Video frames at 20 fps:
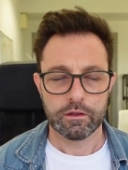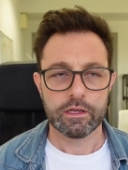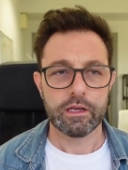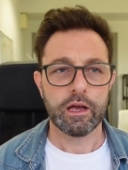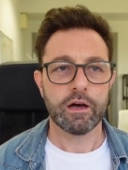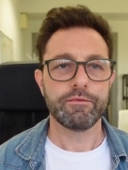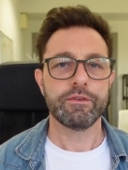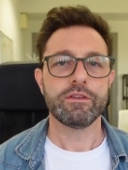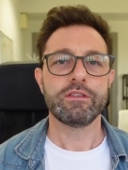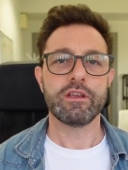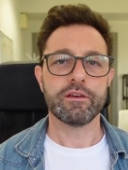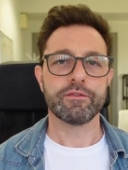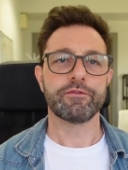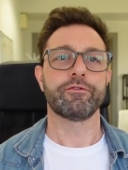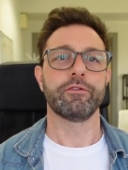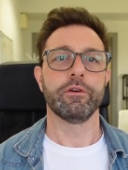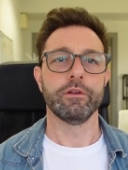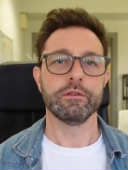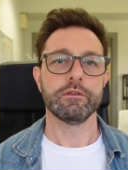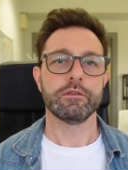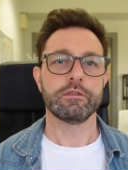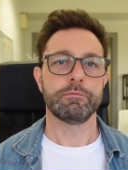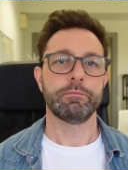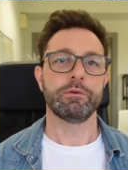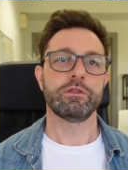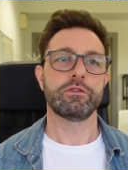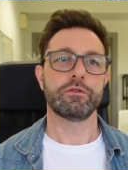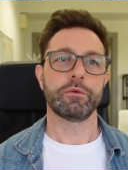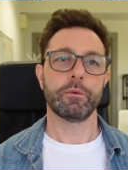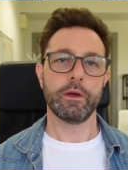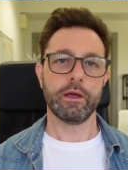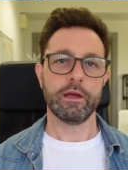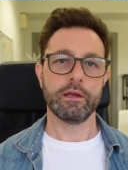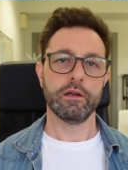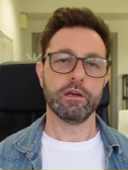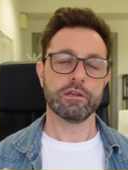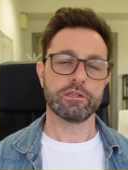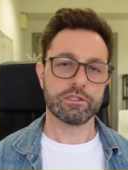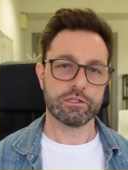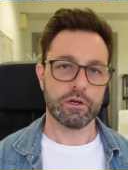The other difference between
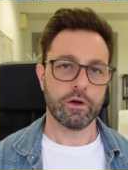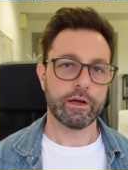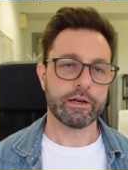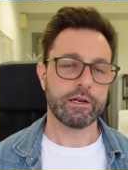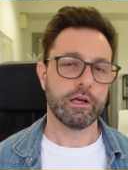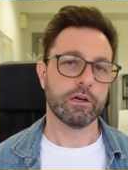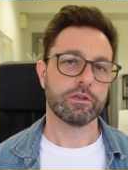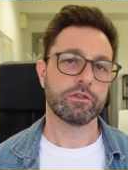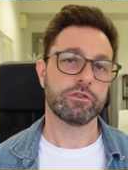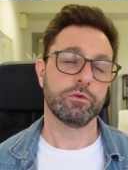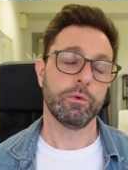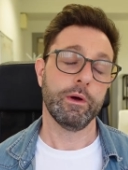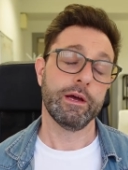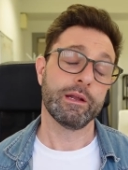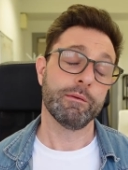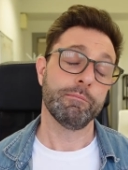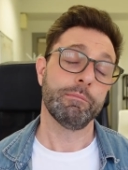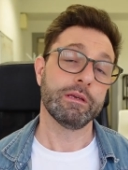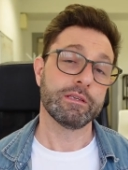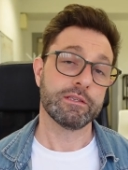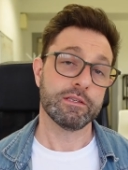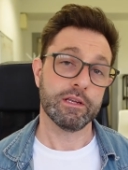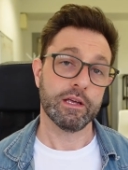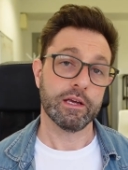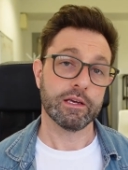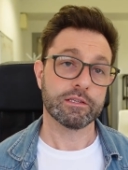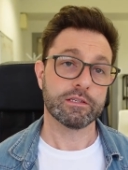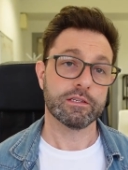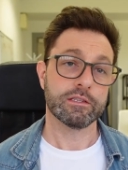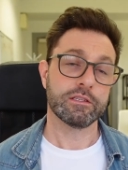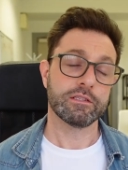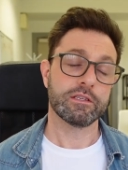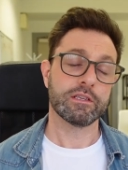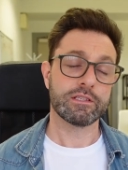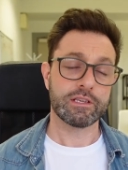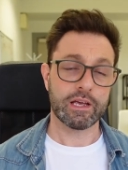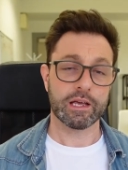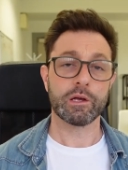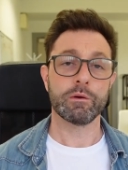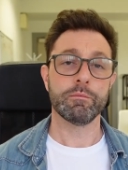a side hustle and a business, this is the
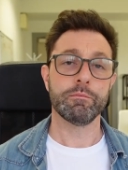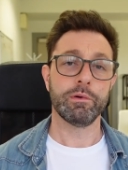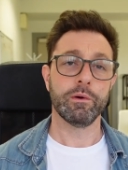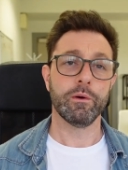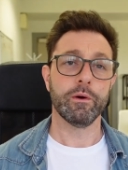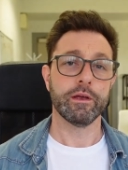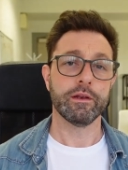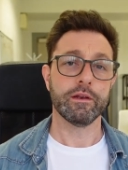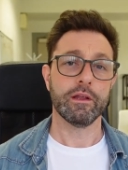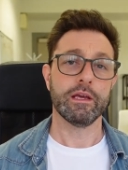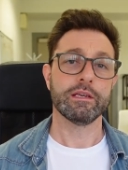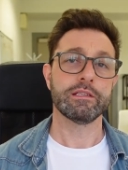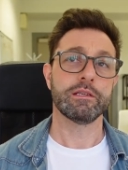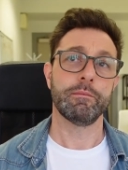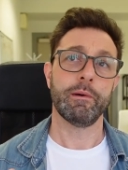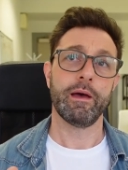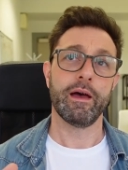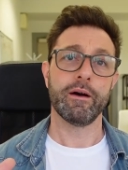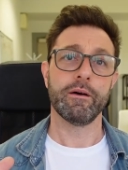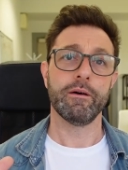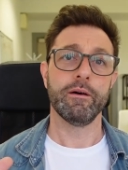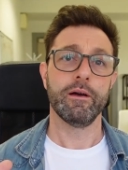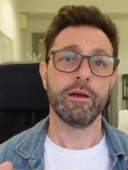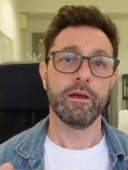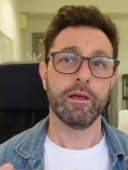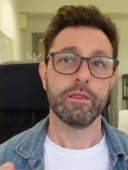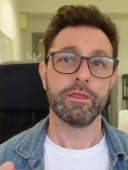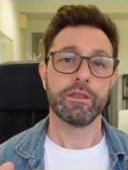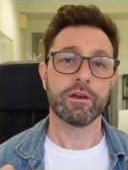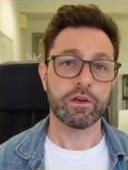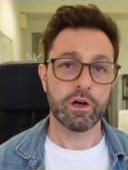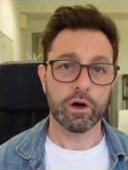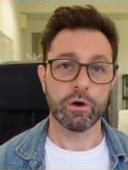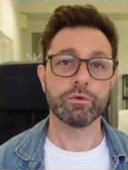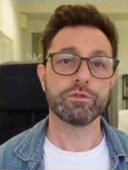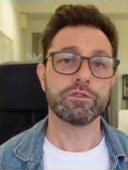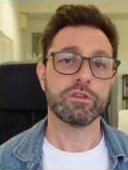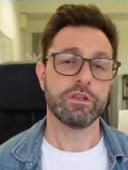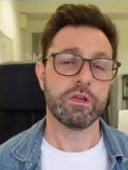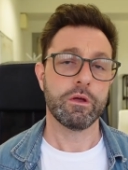second point, is about the
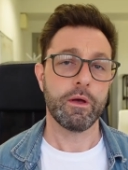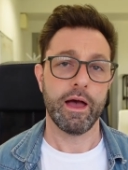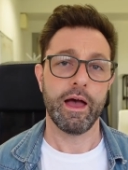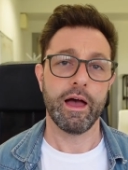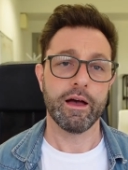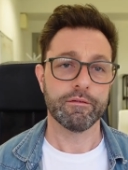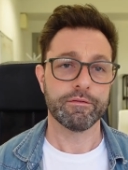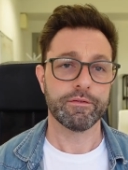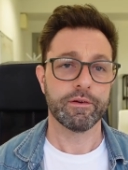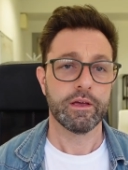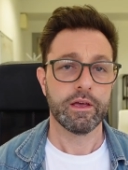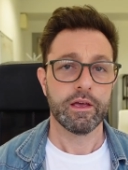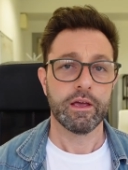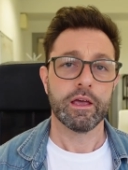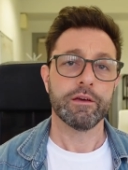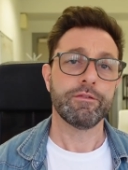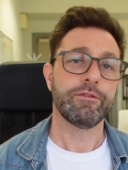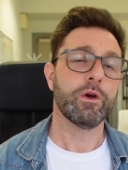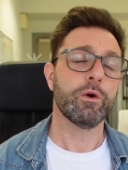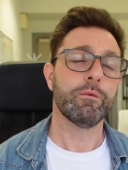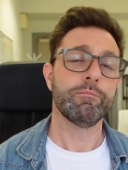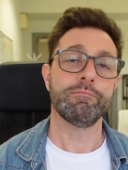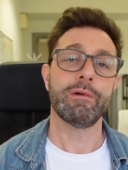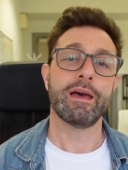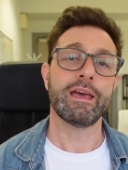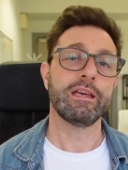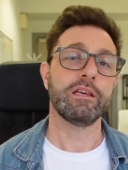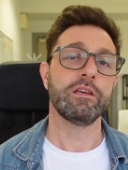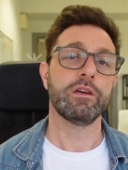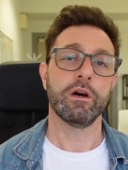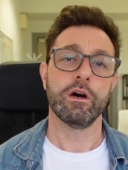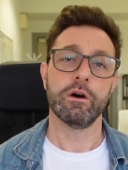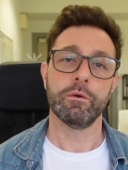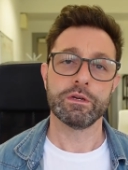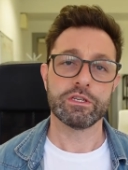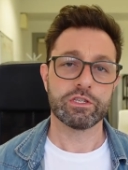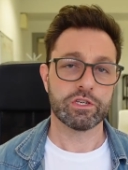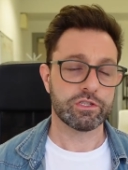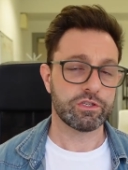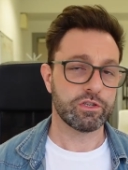goals that you have. If your main goal
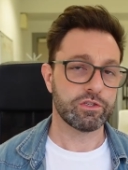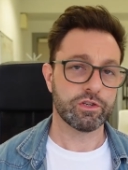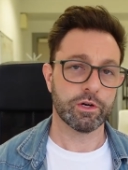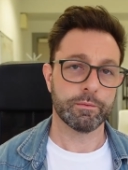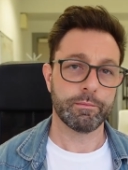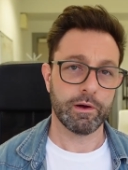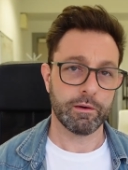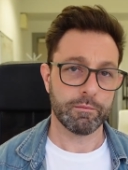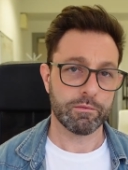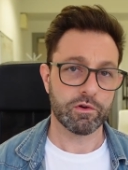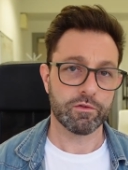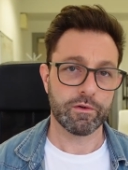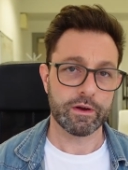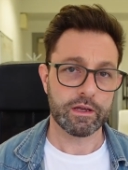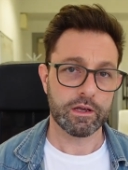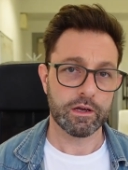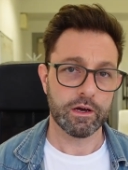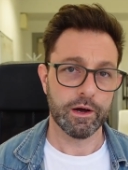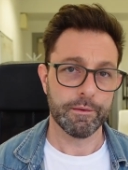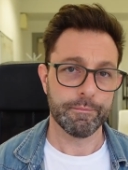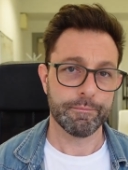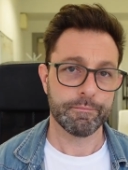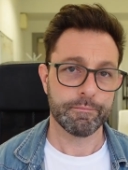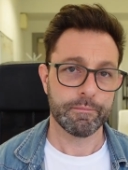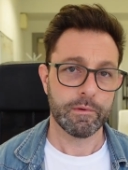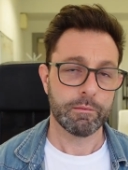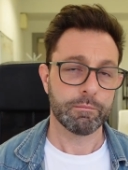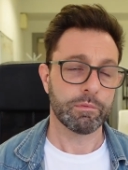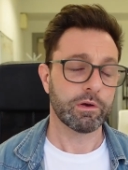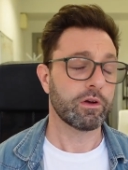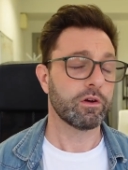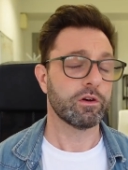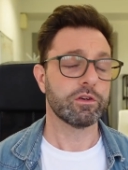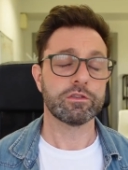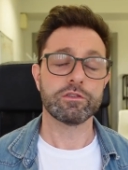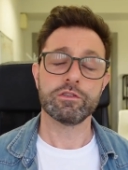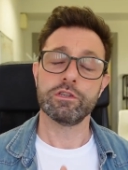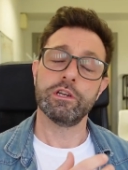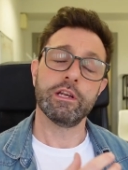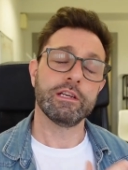is just to top up your income
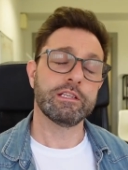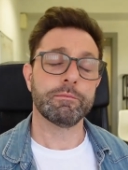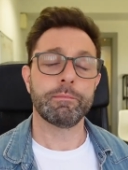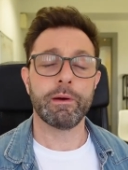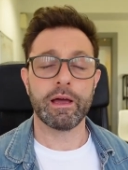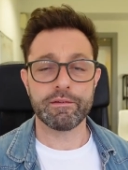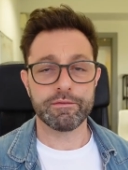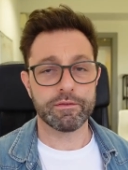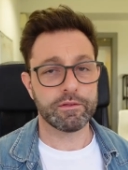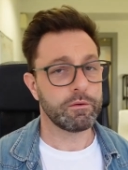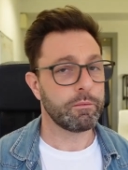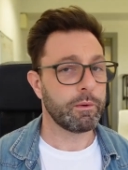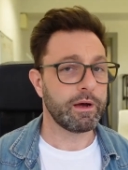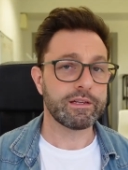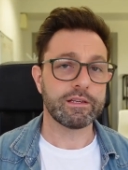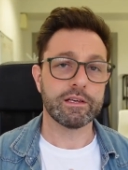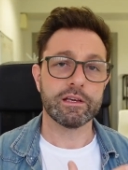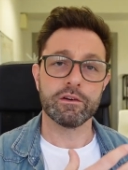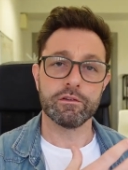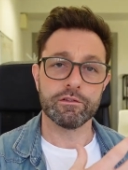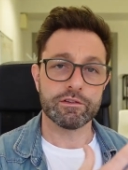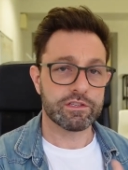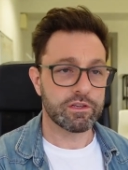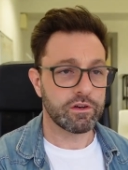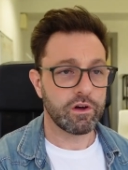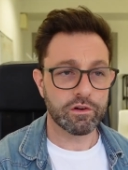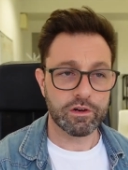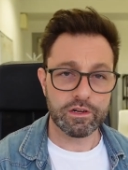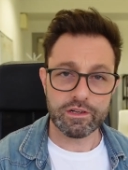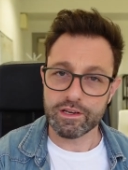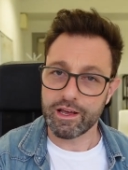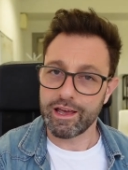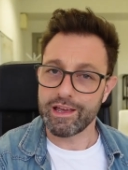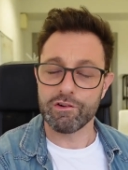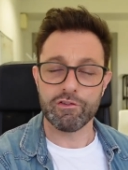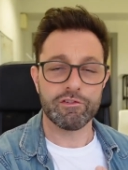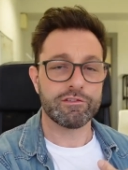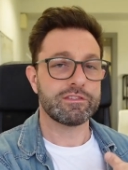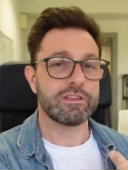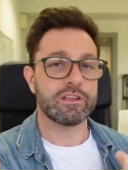because you need to pay for the wedding, or it's the holiday,
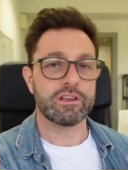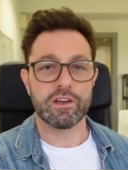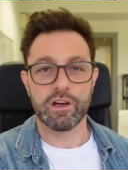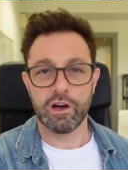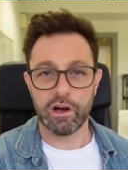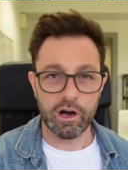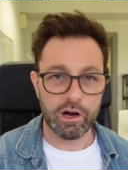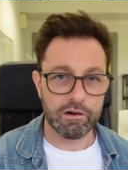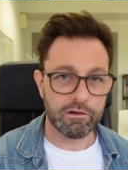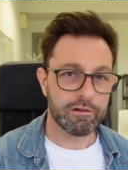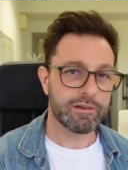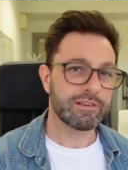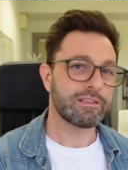or it's the car, or